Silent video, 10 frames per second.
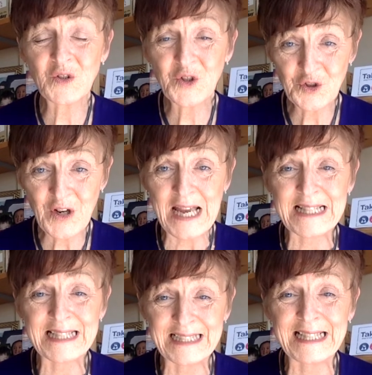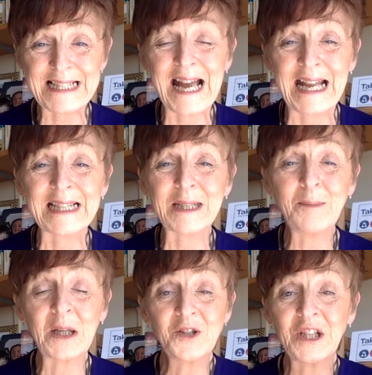stress and anxiety
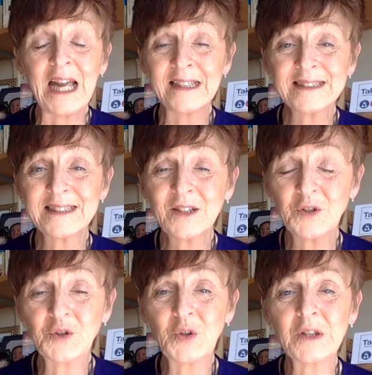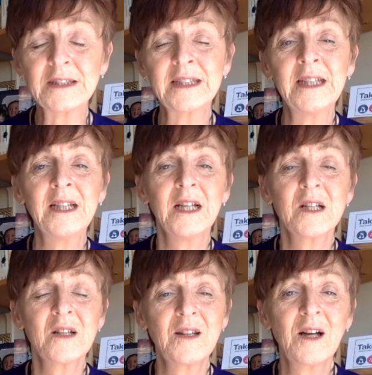because you can't control it.
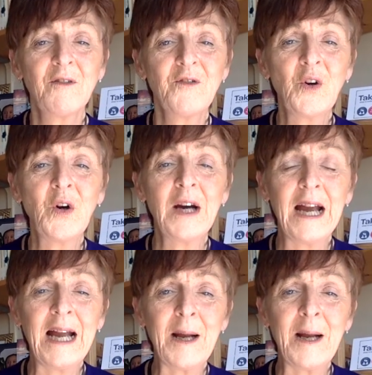So therefore,